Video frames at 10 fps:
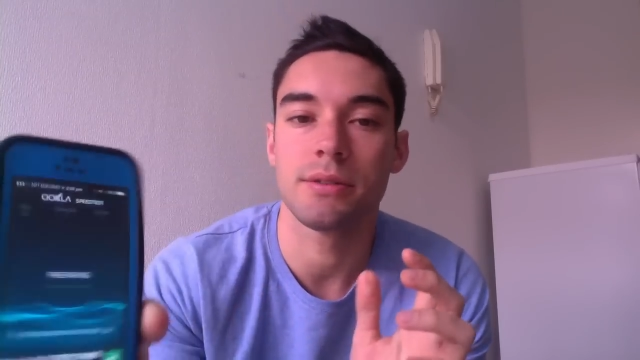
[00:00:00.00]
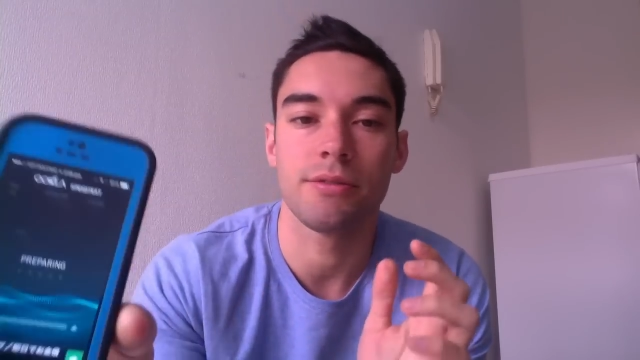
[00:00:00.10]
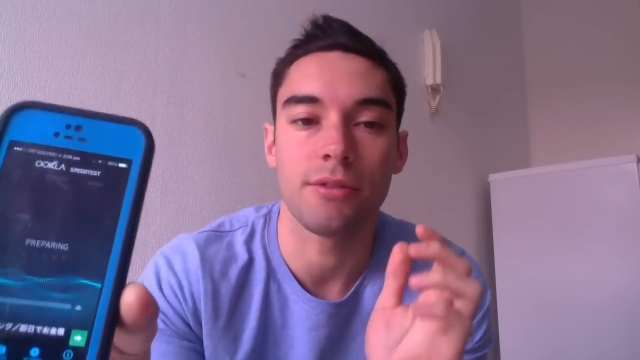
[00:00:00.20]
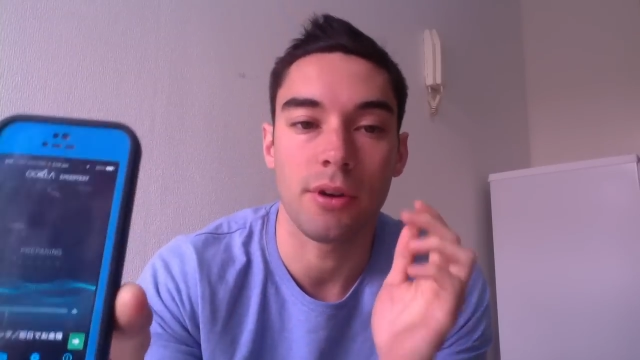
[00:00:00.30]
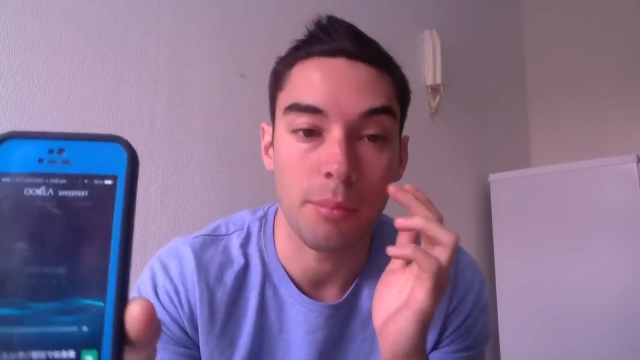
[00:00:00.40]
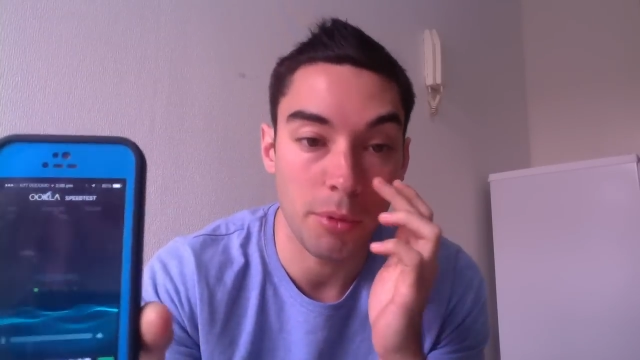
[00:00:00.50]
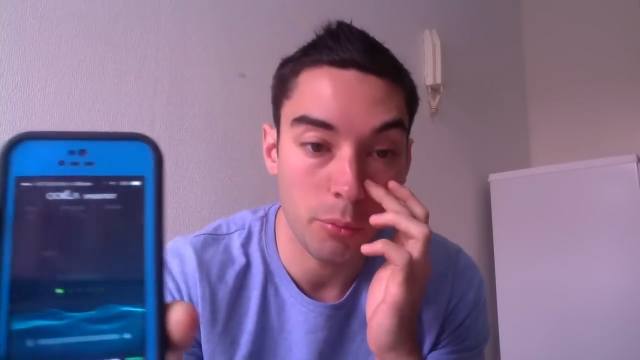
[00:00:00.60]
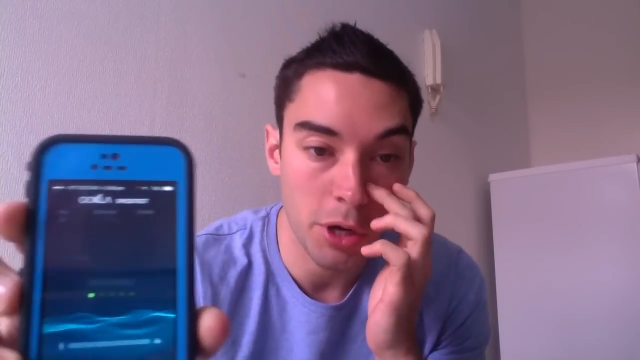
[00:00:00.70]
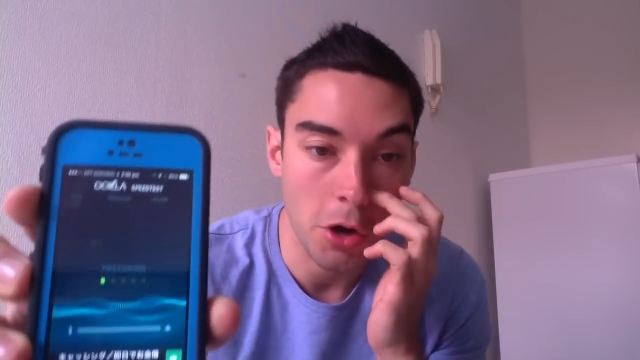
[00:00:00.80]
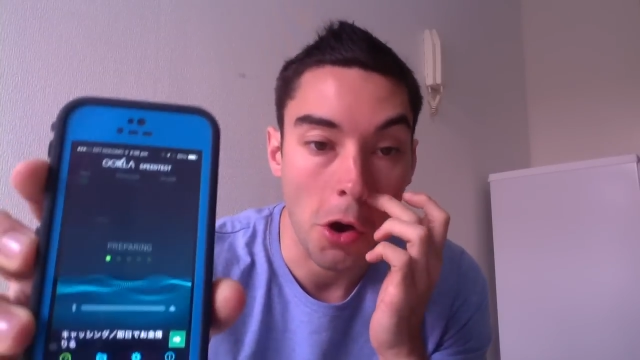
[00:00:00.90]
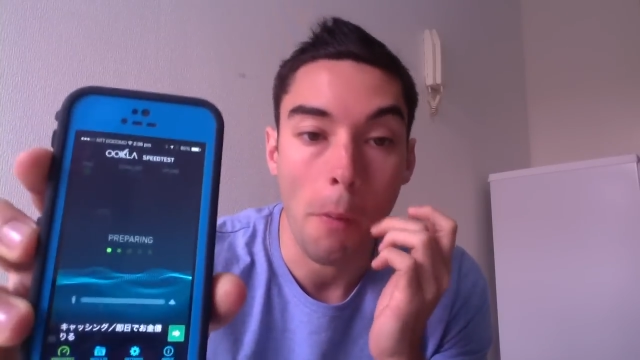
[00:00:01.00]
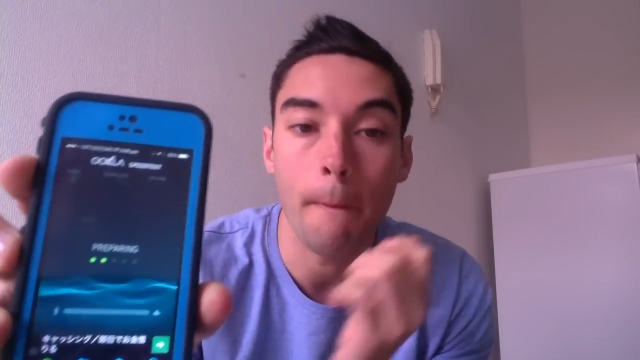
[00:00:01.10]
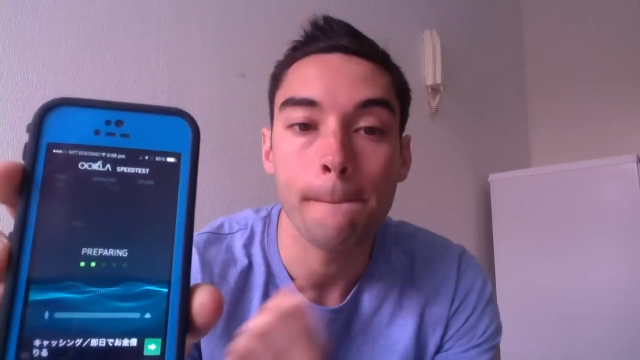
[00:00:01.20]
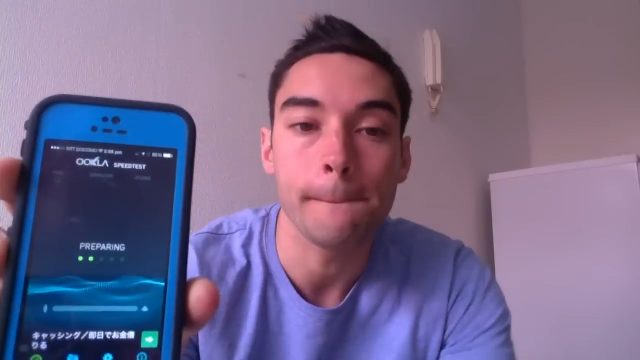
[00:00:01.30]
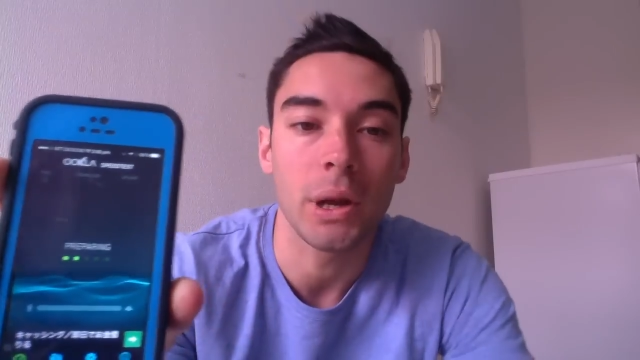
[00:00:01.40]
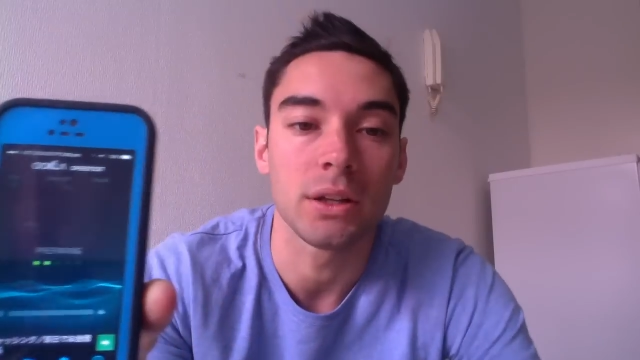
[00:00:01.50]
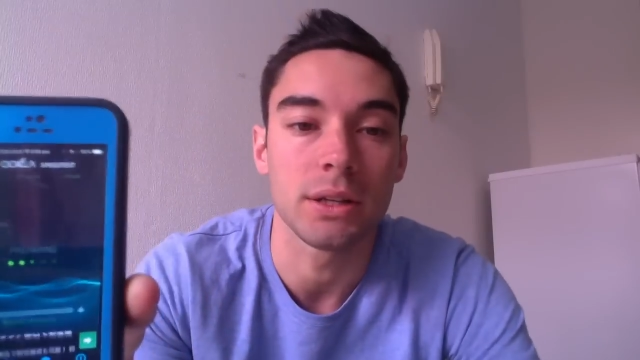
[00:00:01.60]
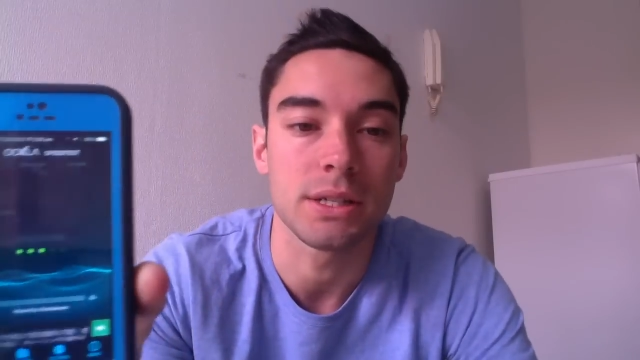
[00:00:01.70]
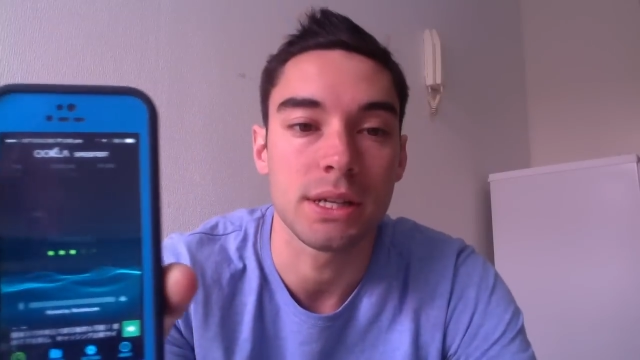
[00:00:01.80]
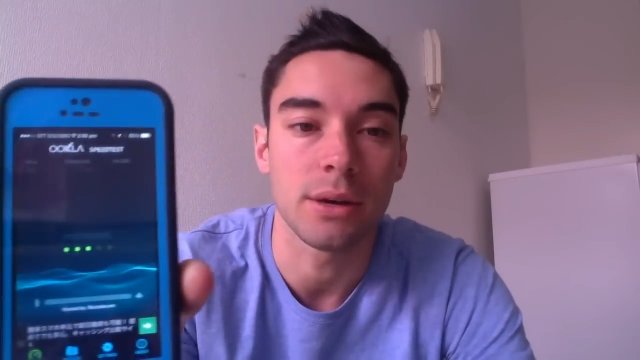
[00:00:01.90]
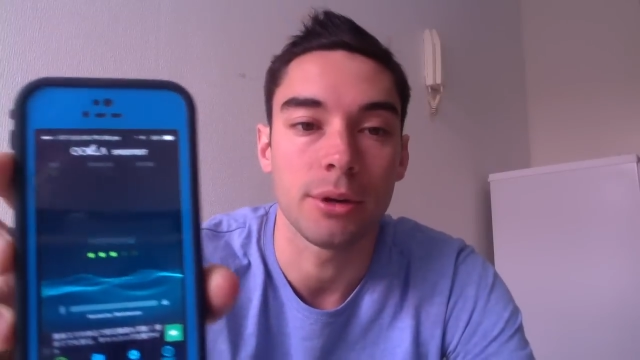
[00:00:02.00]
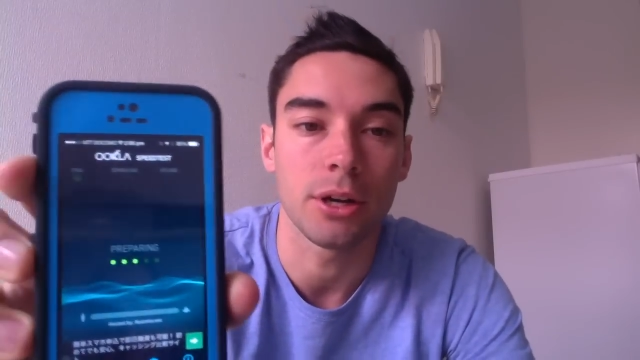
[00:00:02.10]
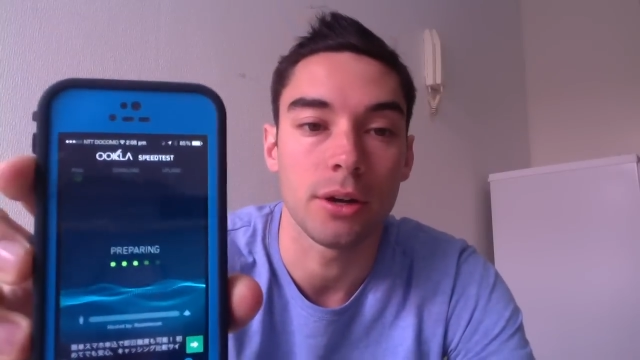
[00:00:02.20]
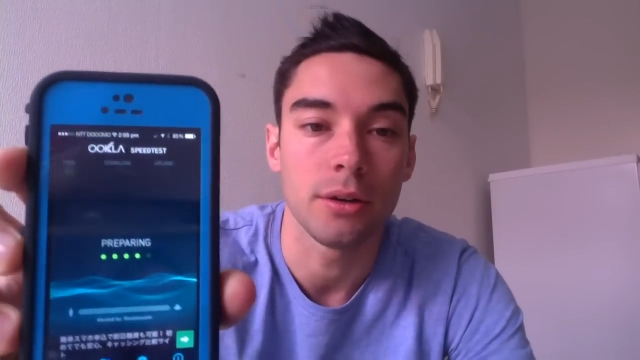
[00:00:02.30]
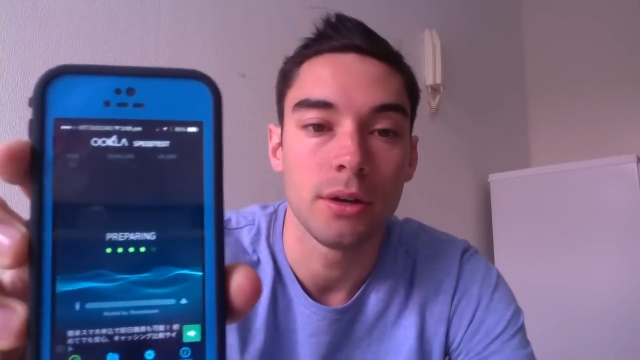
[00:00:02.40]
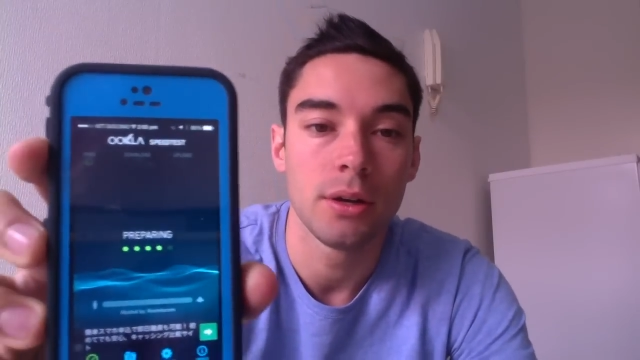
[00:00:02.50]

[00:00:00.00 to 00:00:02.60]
from the window. Let's see how we go.